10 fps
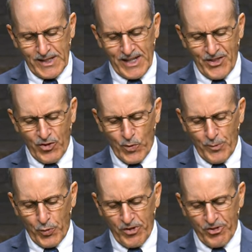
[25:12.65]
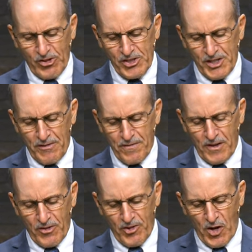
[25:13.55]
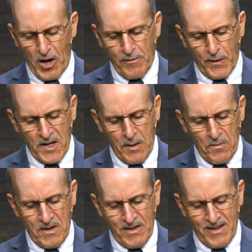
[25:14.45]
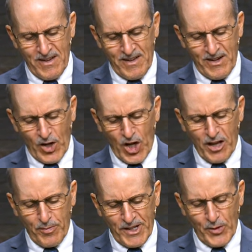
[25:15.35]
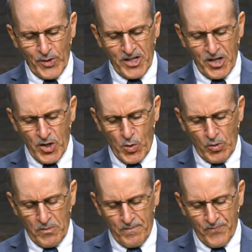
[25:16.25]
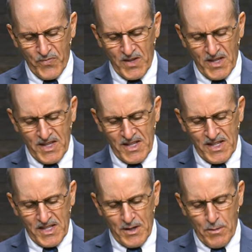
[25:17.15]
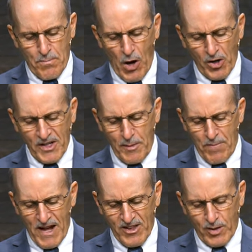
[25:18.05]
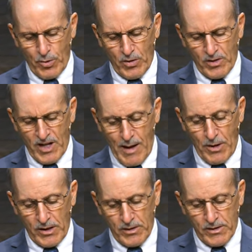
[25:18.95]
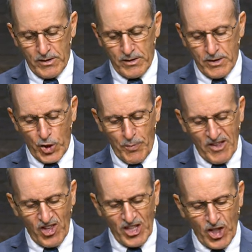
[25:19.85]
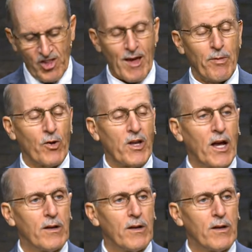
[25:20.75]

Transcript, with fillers: And there's one prisoner, she felt sorry for him. Her husband had written a note pardon impossible, comma, to be sent to Siberia.